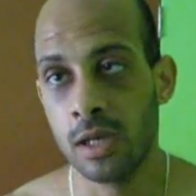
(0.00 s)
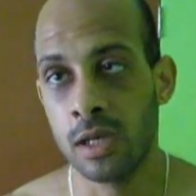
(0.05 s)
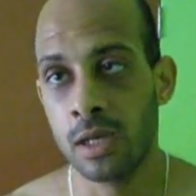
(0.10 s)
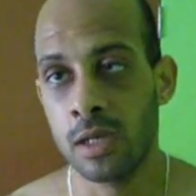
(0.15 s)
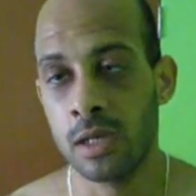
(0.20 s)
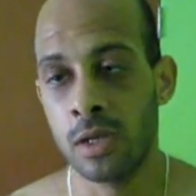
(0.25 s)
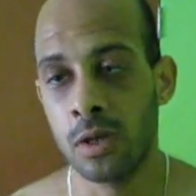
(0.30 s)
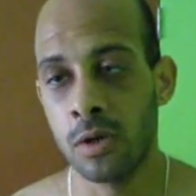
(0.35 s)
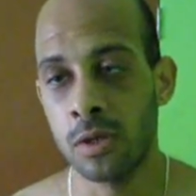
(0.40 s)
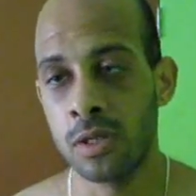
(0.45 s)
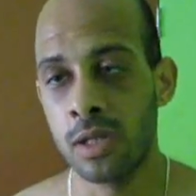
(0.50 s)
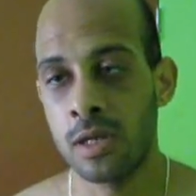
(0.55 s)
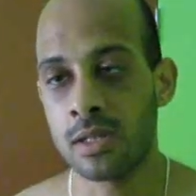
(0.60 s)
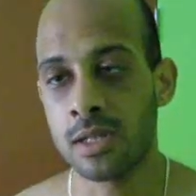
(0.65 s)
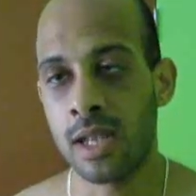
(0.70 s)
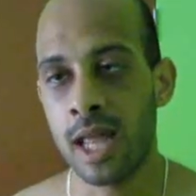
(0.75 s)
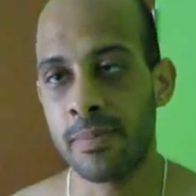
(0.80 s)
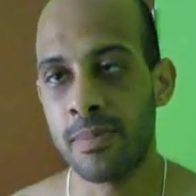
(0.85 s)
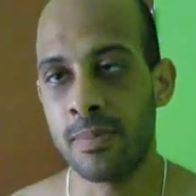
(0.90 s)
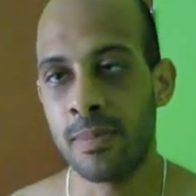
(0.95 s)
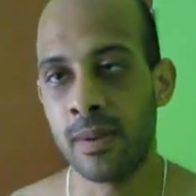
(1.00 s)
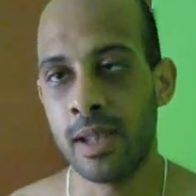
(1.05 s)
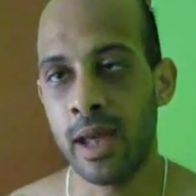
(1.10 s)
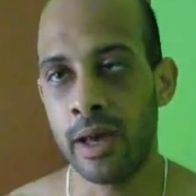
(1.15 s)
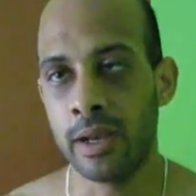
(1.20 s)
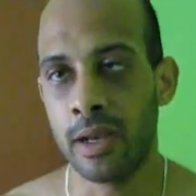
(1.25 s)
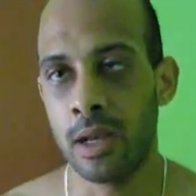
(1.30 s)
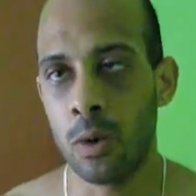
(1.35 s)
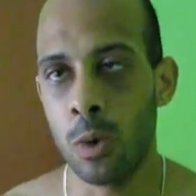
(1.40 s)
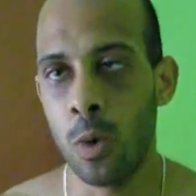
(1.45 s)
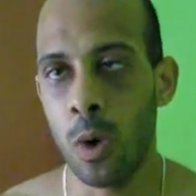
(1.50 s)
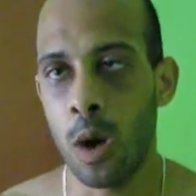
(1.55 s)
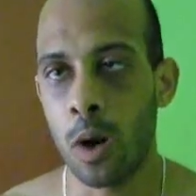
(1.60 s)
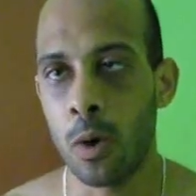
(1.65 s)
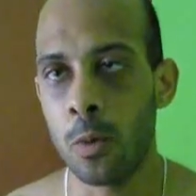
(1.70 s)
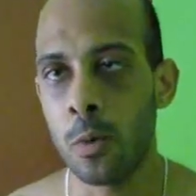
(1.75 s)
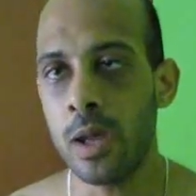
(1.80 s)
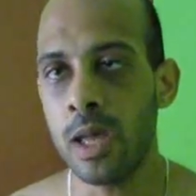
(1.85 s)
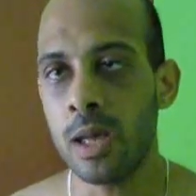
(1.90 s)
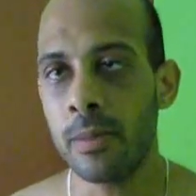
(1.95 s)
You know, there's a lot of people out there who are
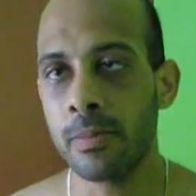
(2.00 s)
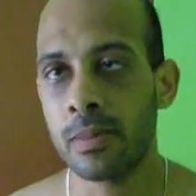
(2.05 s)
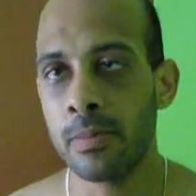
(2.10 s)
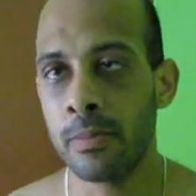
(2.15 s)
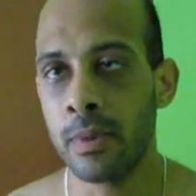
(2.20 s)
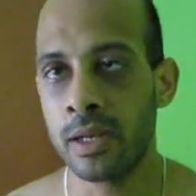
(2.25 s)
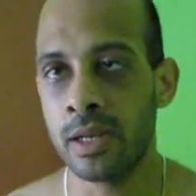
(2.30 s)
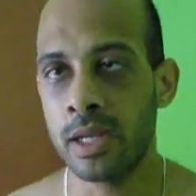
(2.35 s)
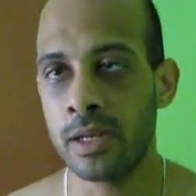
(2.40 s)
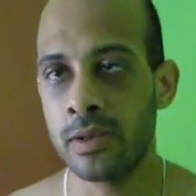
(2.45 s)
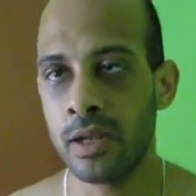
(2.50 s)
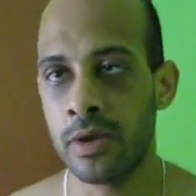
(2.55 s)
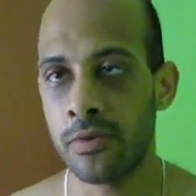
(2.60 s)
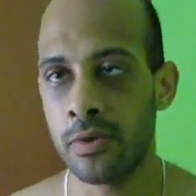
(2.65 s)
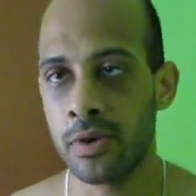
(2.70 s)
ripped, but they've never